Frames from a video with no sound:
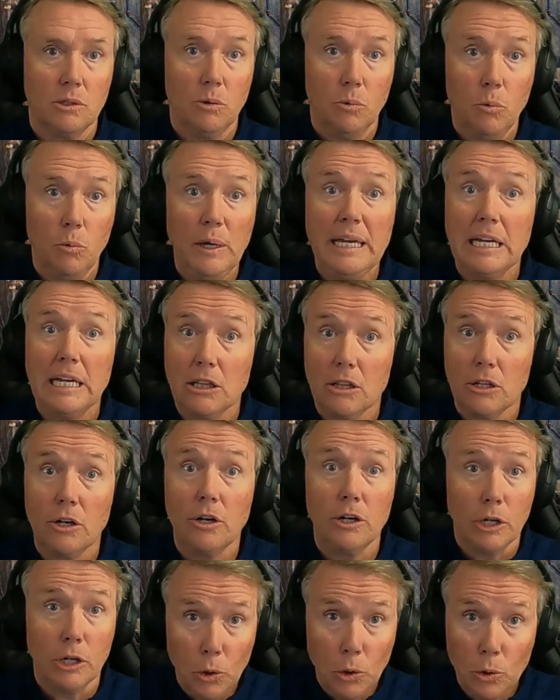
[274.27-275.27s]
We can
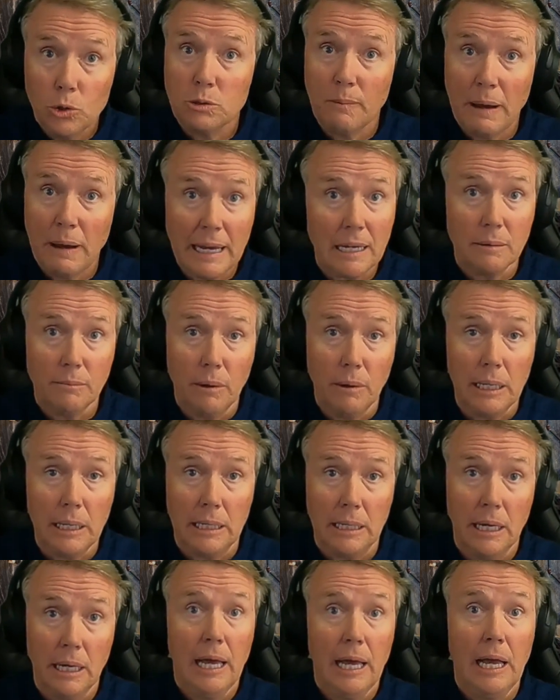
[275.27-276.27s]
learn who's making money,
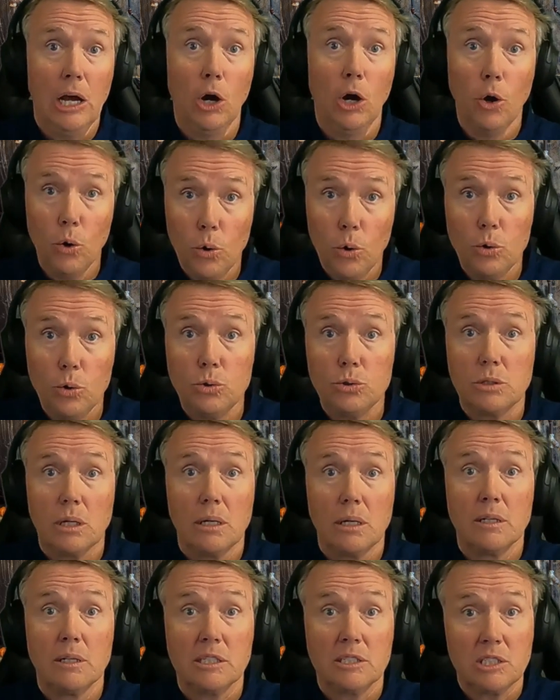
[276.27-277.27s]
who's
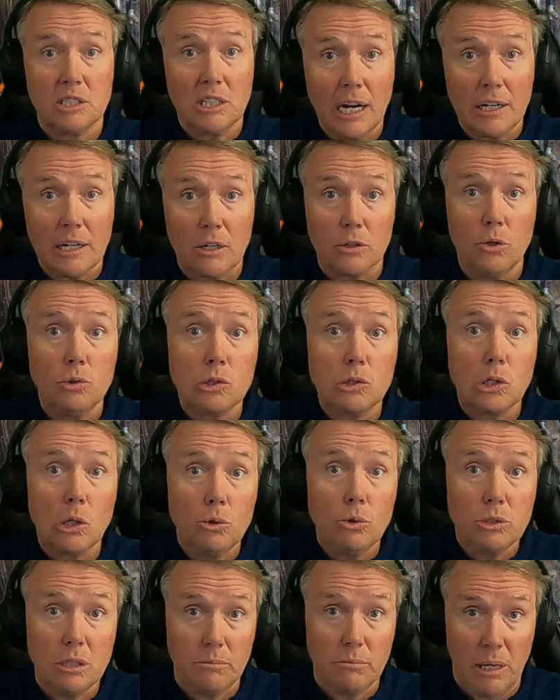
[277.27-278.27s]
the sucker, who's
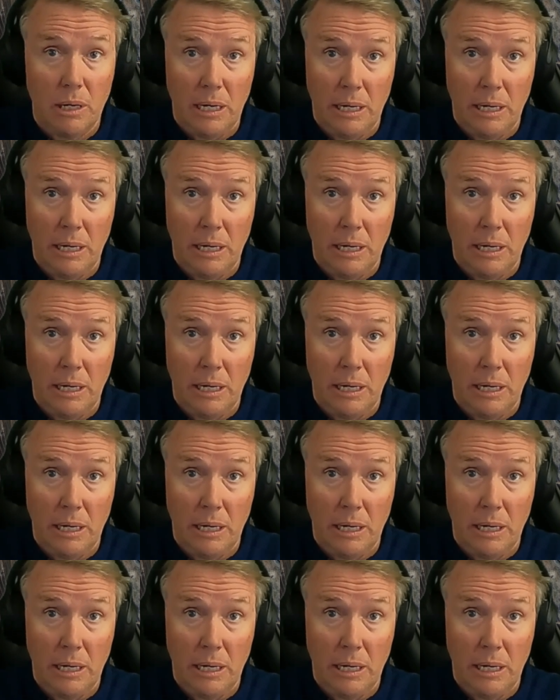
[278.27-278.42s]
losing money,